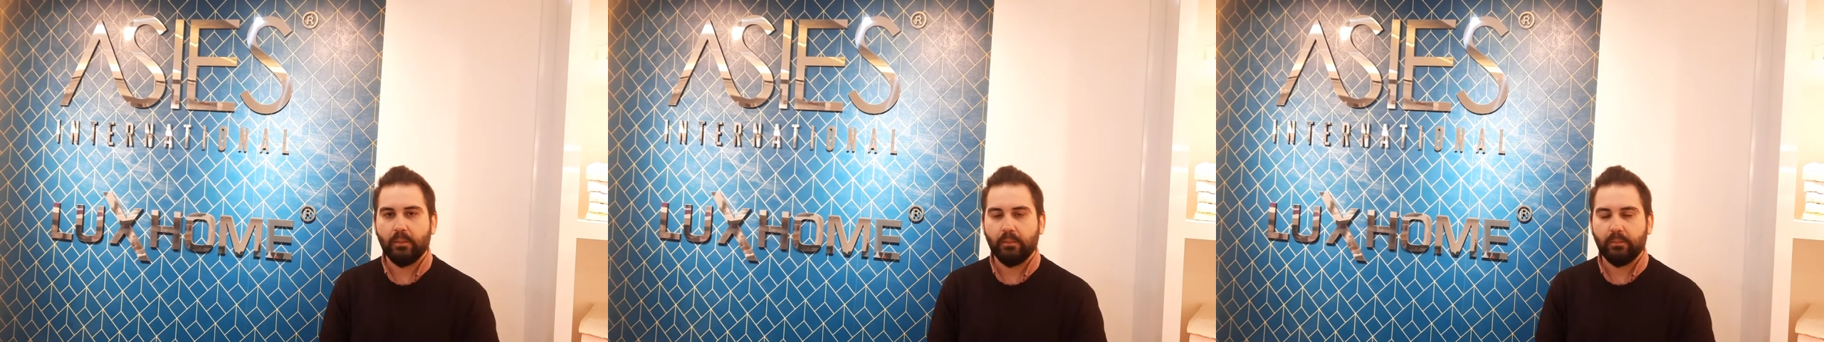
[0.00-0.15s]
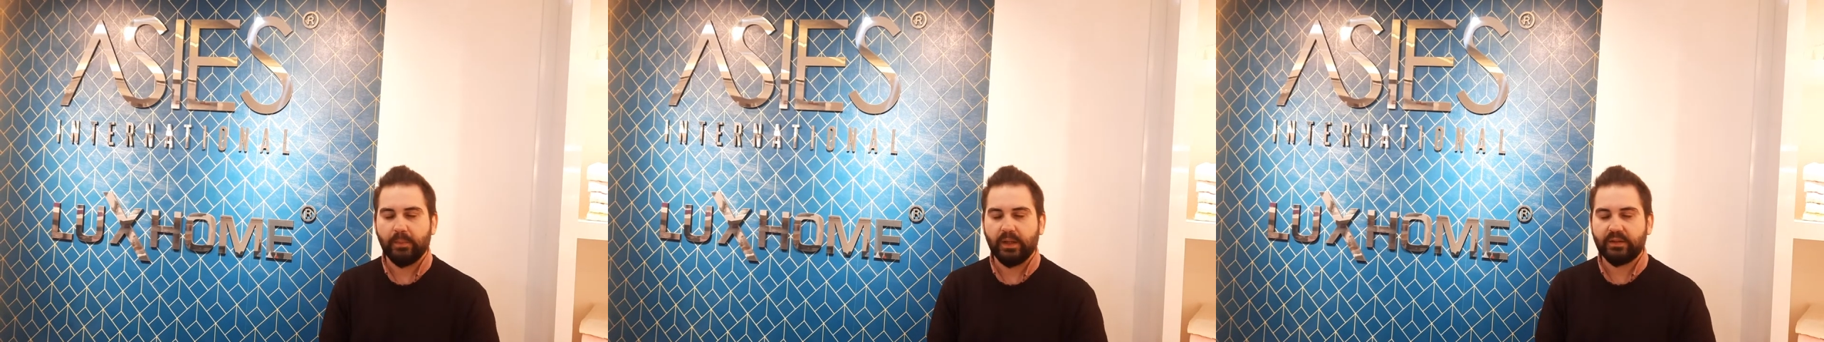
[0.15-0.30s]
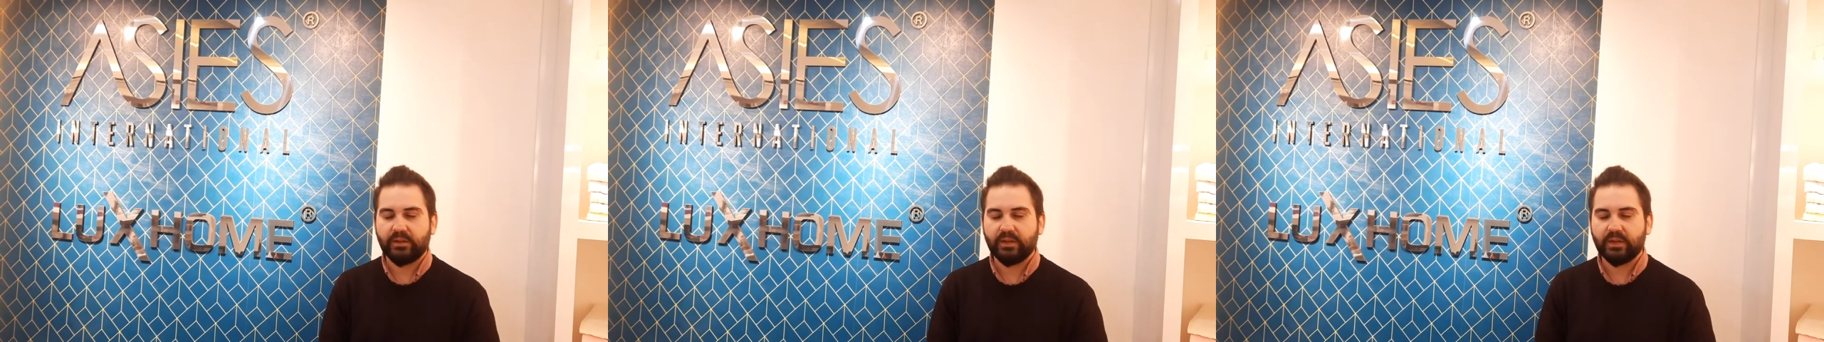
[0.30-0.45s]

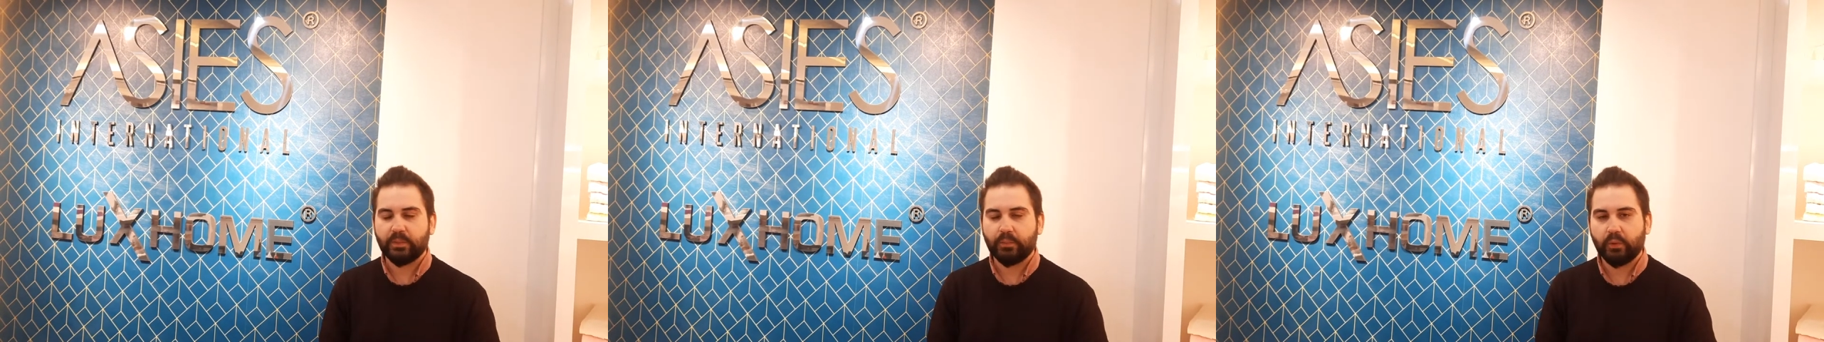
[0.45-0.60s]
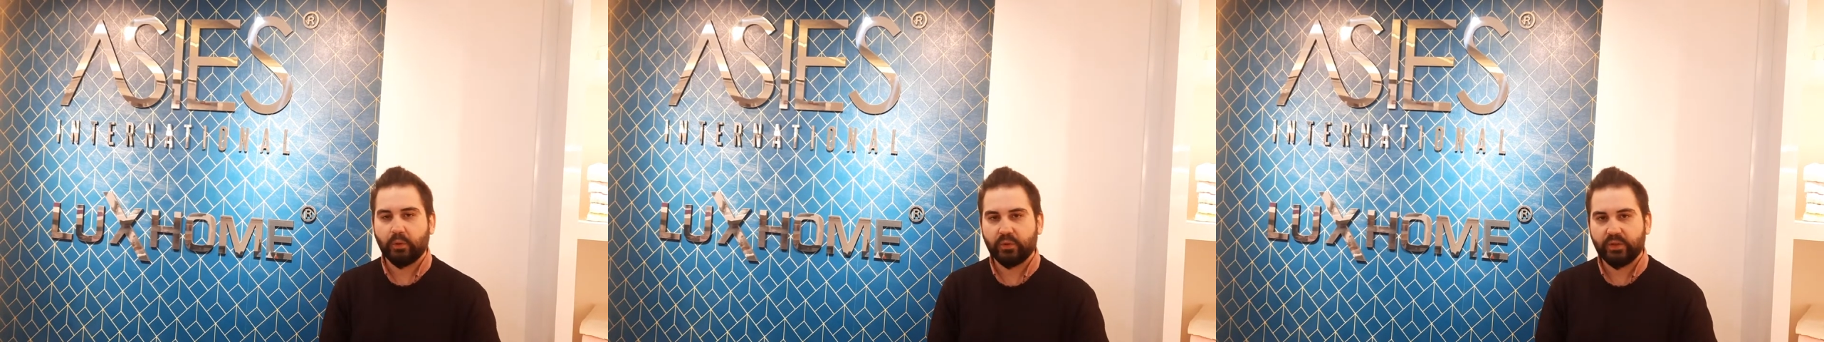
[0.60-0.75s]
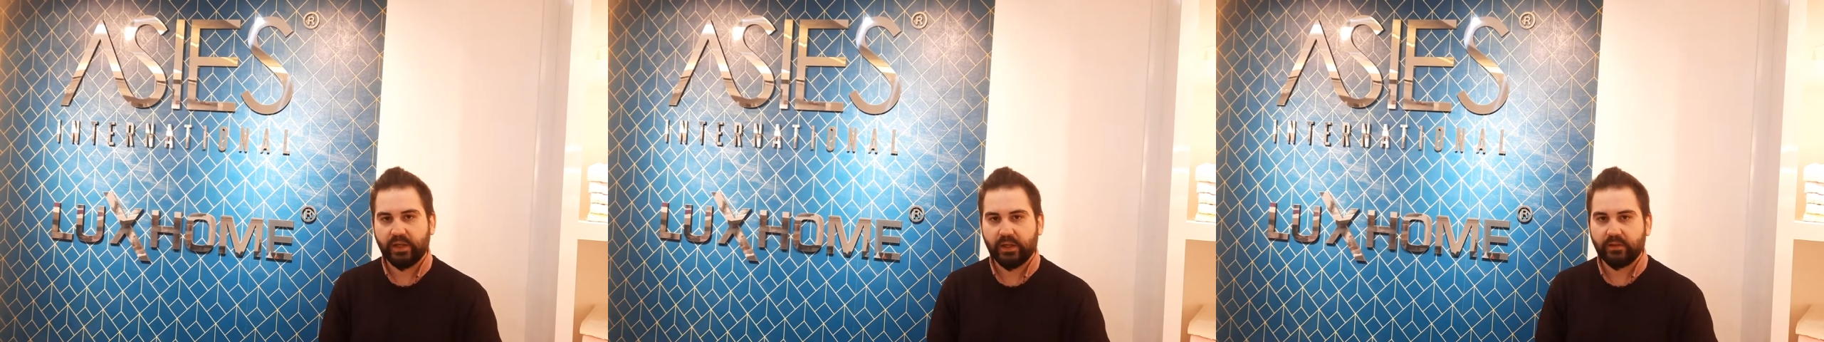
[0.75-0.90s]
mattress
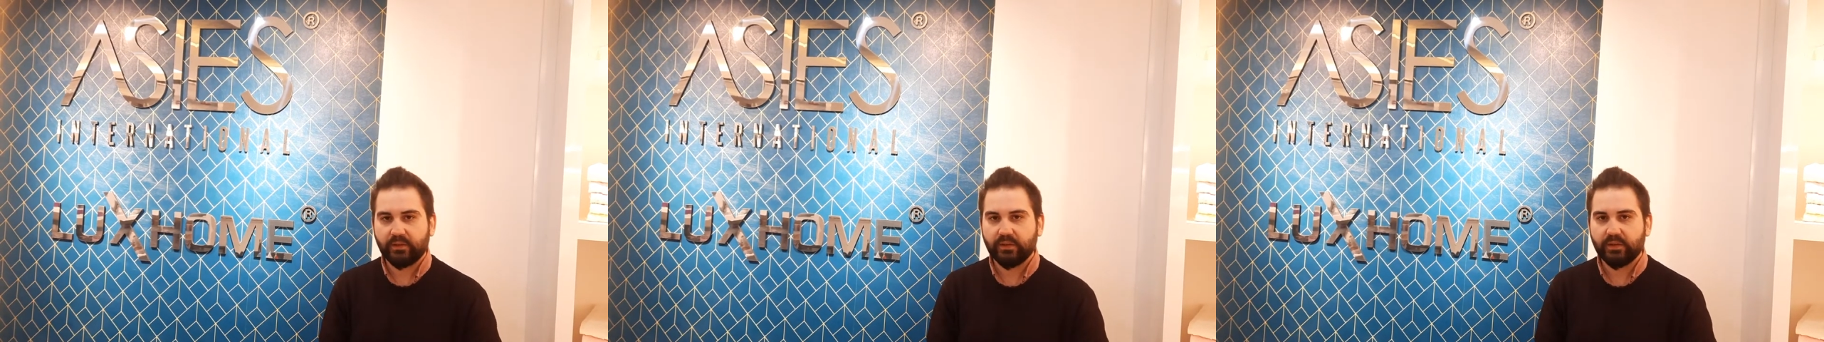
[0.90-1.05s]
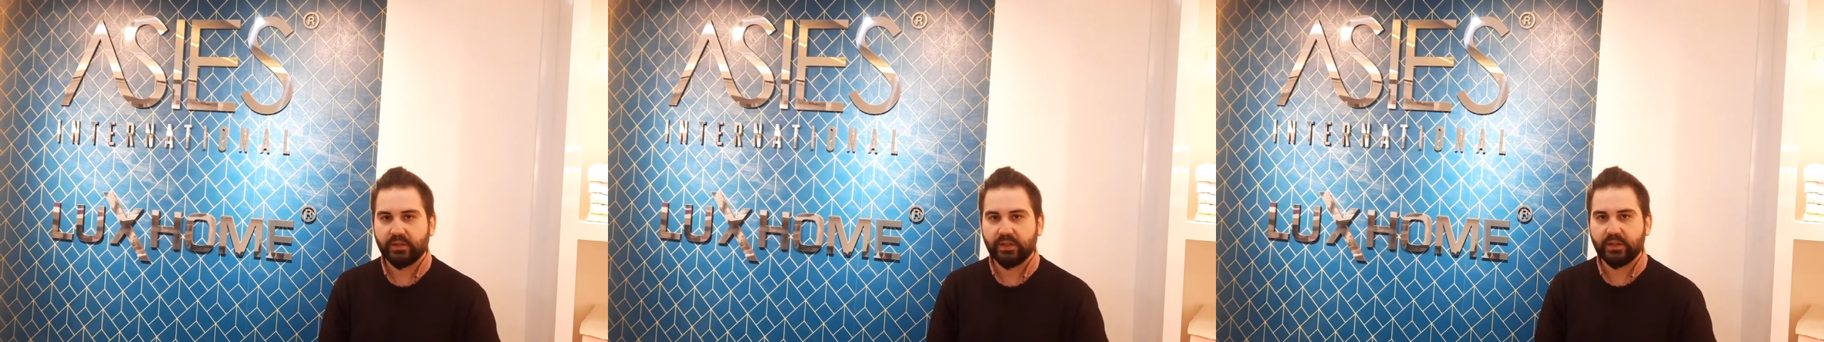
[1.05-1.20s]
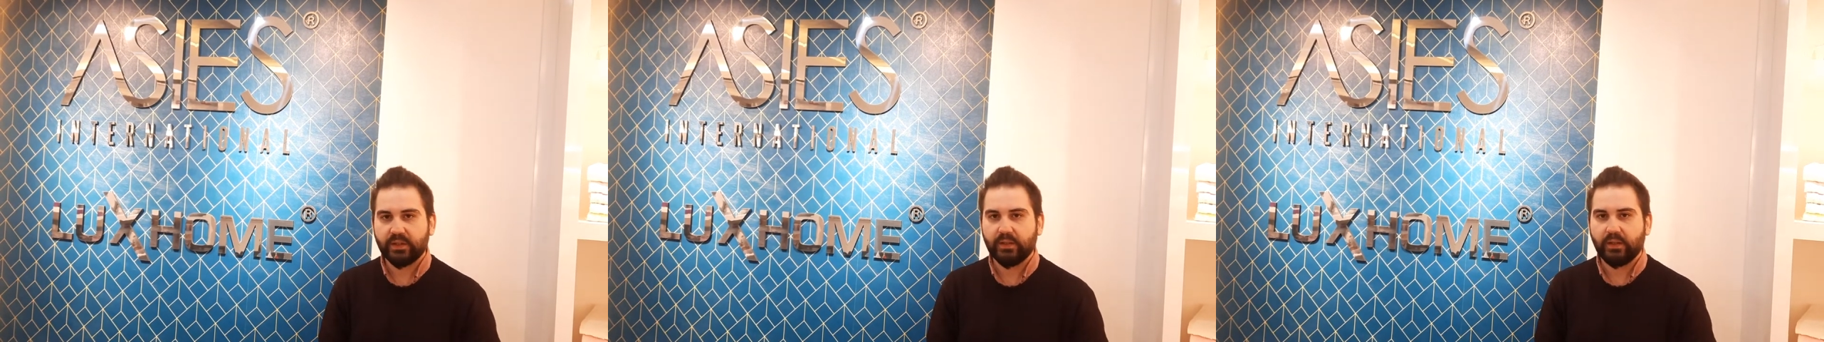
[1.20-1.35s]

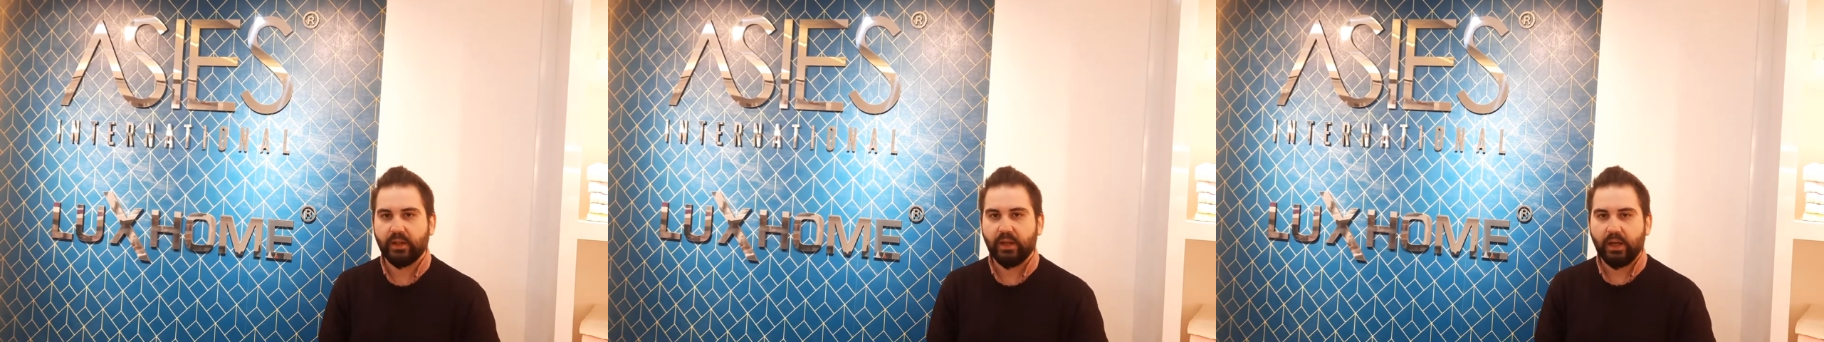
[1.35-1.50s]
protectors,